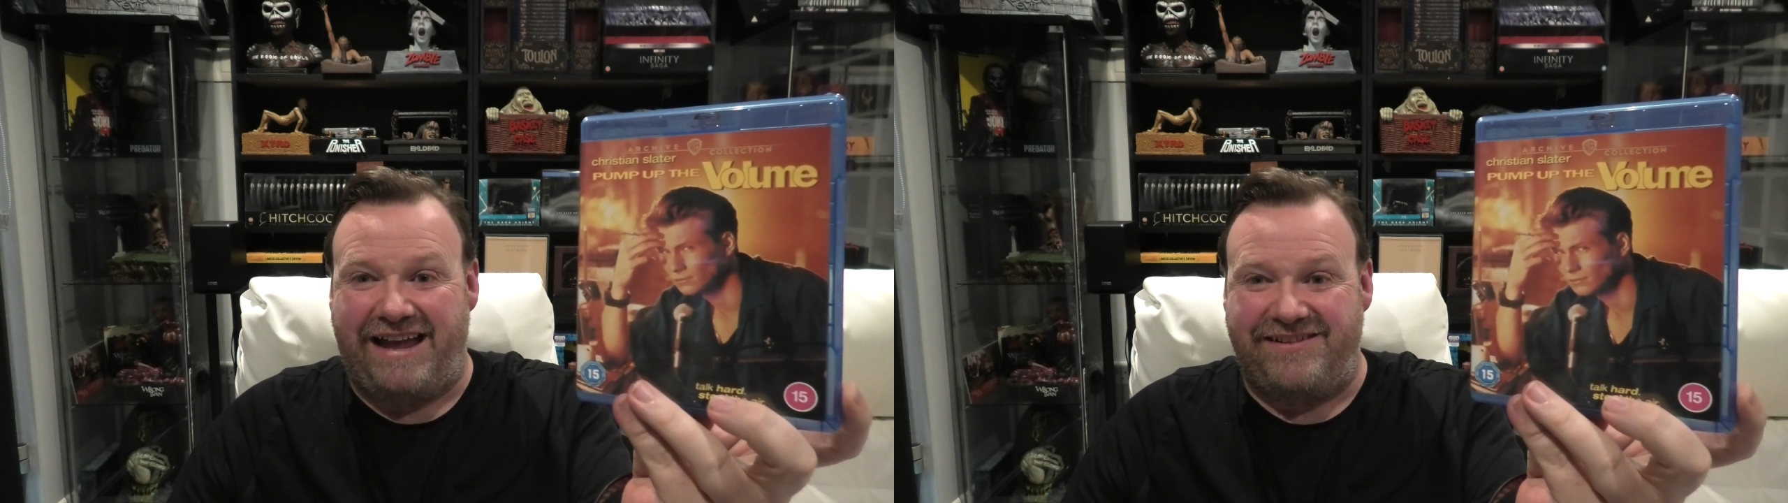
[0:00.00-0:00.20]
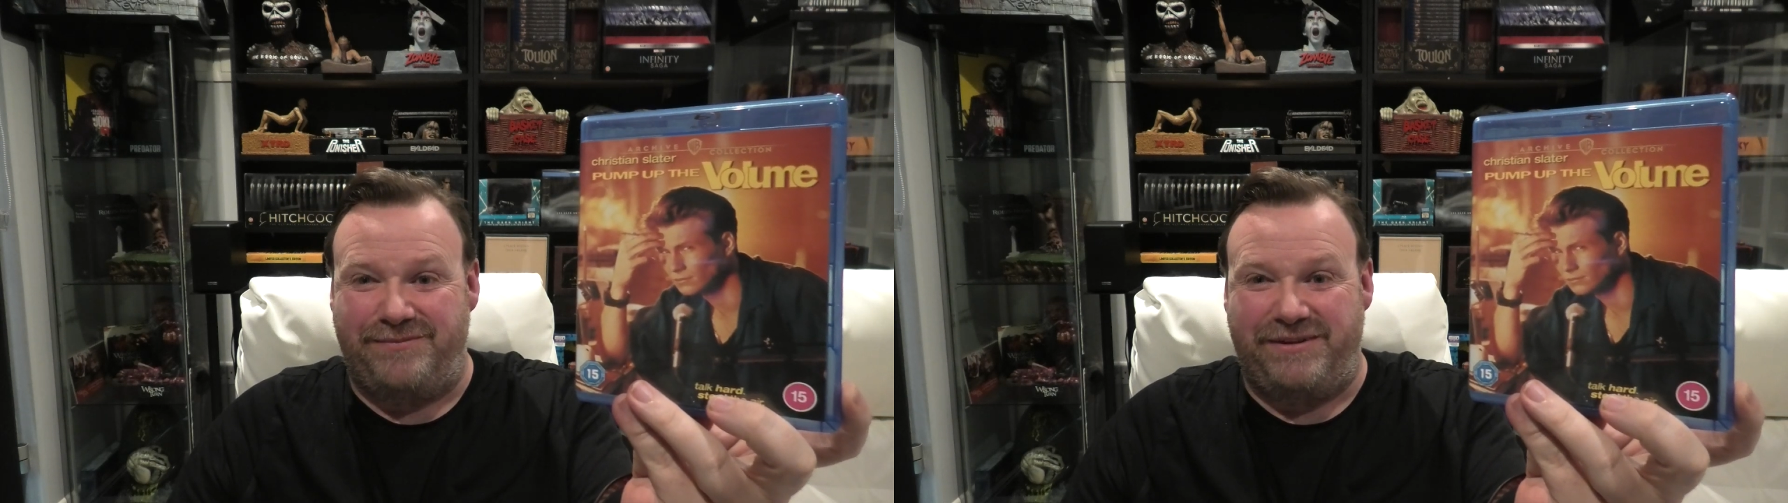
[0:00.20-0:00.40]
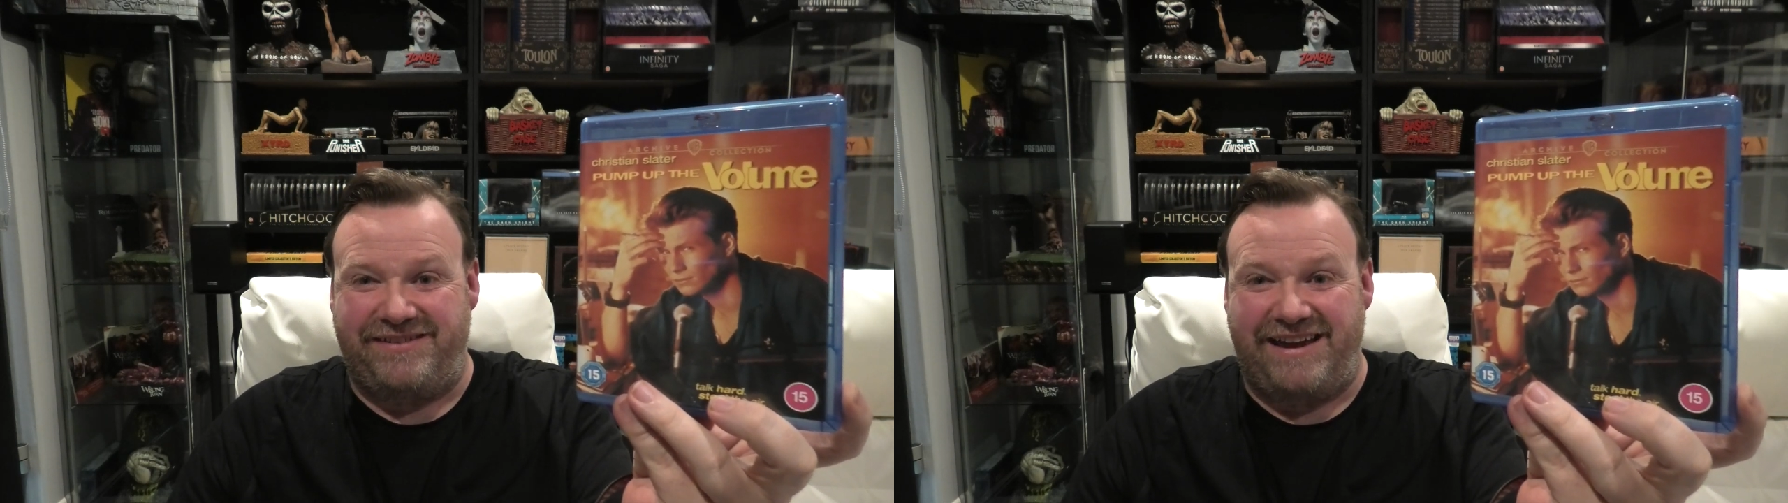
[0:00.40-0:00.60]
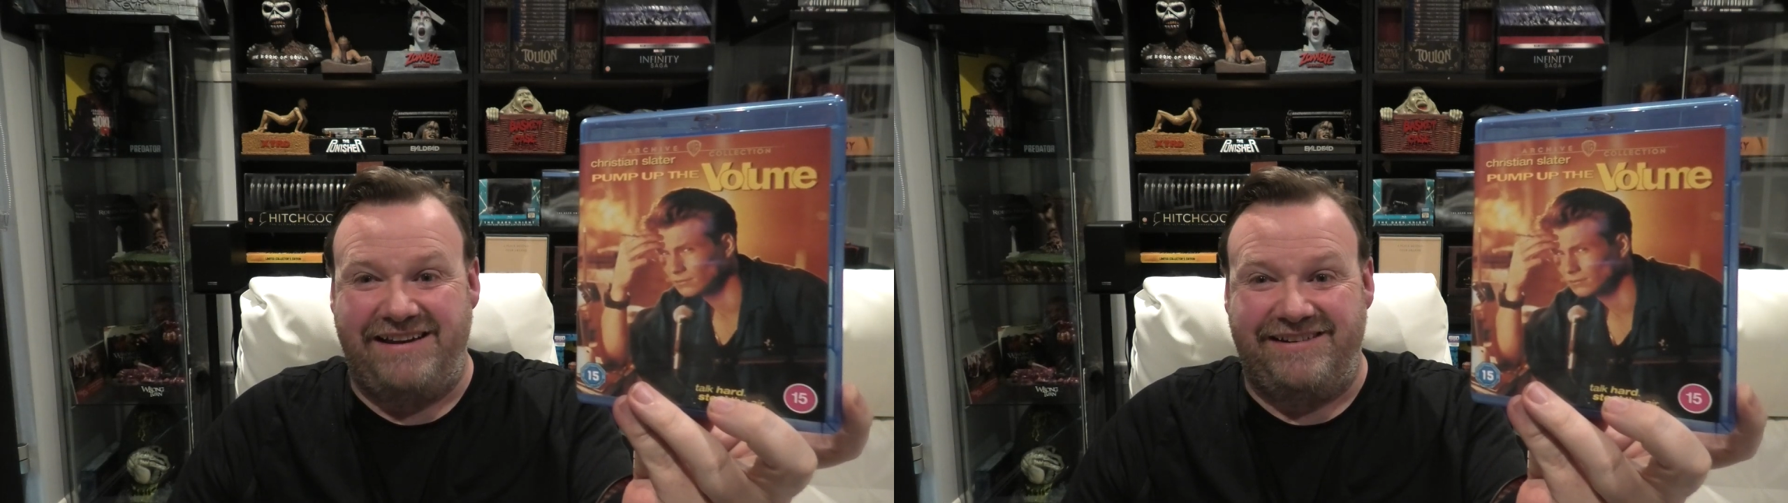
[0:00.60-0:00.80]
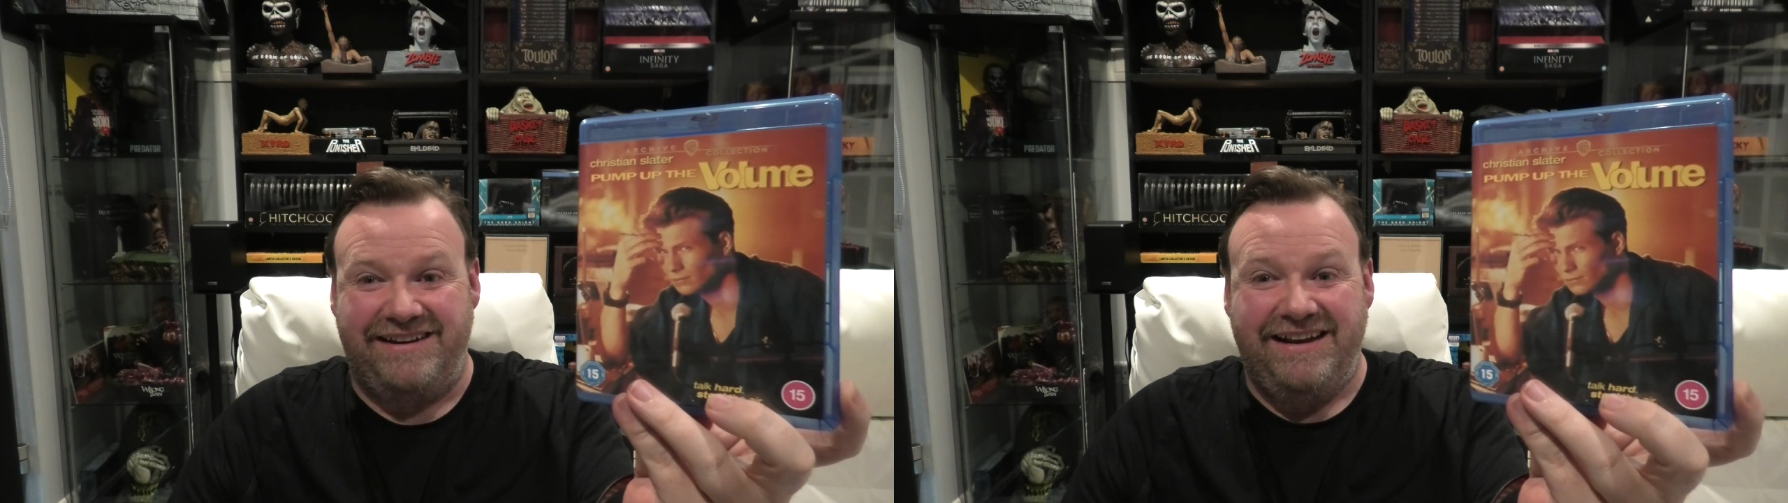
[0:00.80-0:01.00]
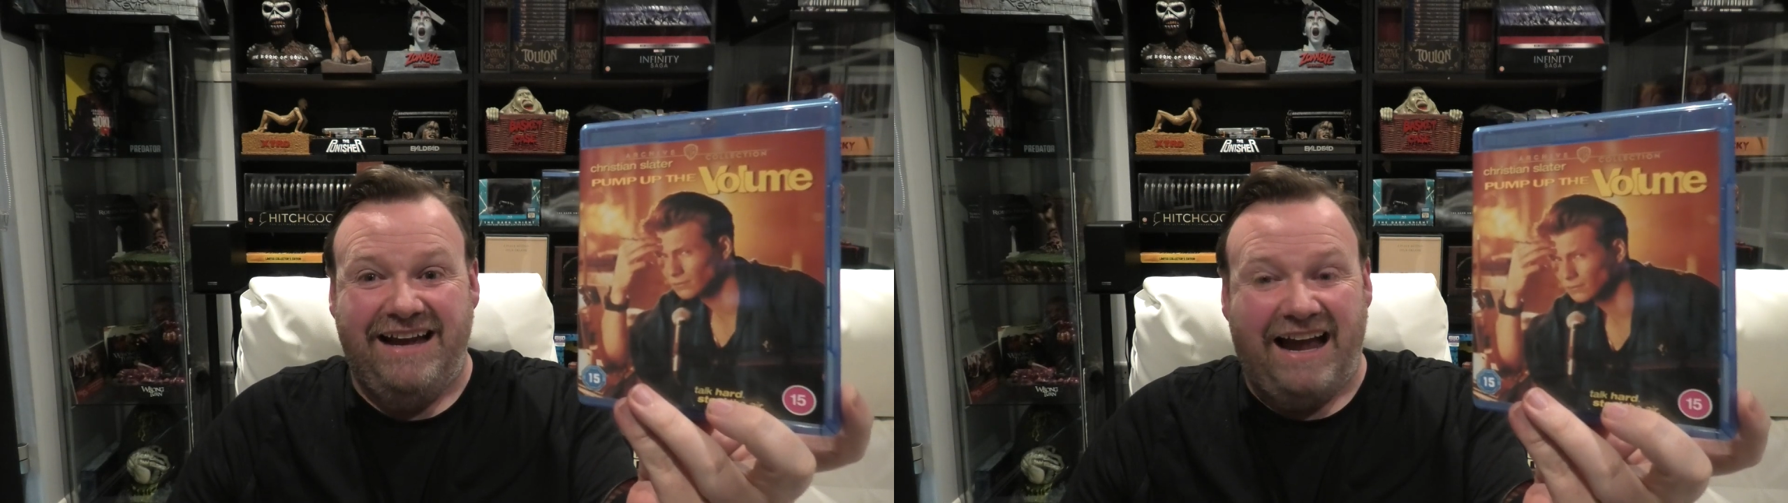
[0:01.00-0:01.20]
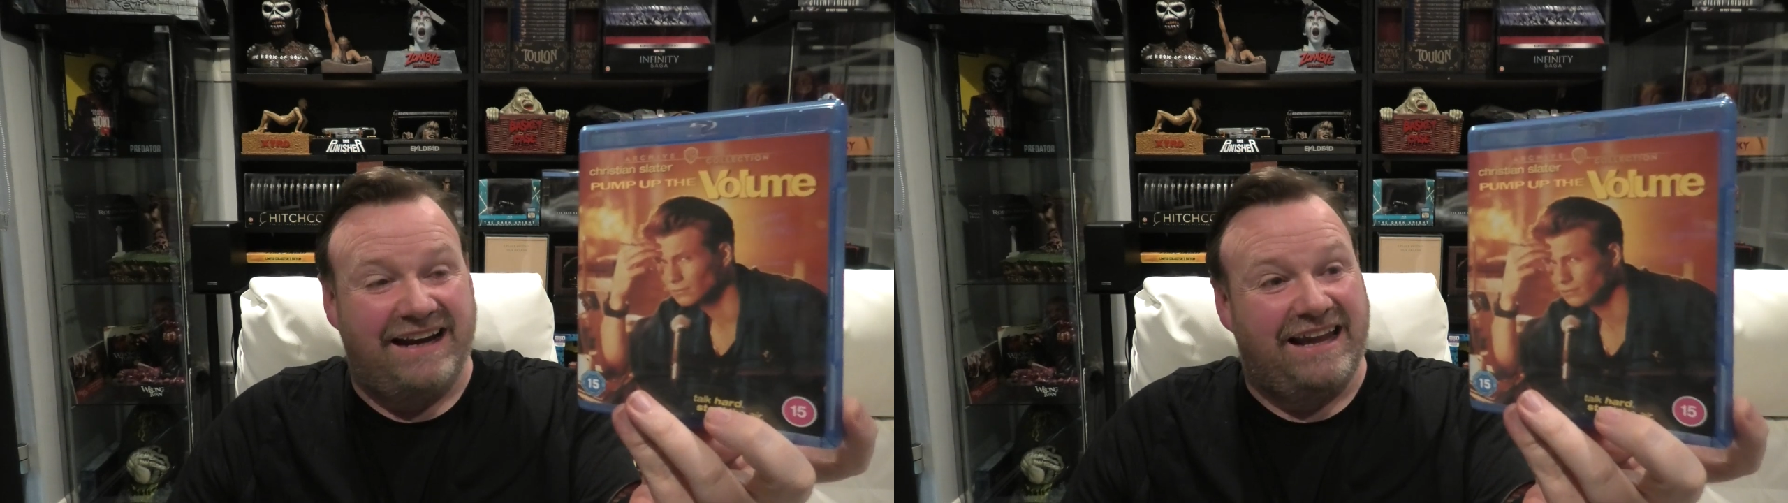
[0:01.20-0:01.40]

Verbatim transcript: has to be said. And